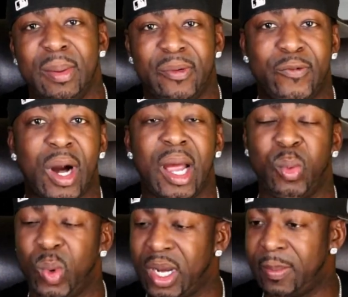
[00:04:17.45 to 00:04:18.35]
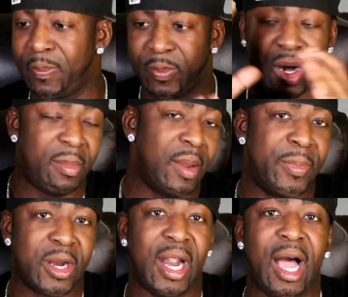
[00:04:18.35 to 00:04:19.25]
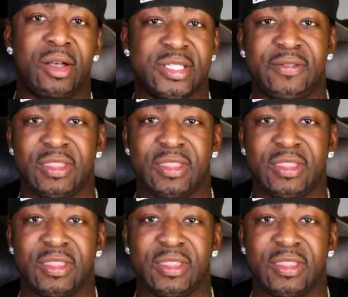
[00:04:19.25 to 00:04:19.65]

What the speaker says: before I went and bought my bigger house and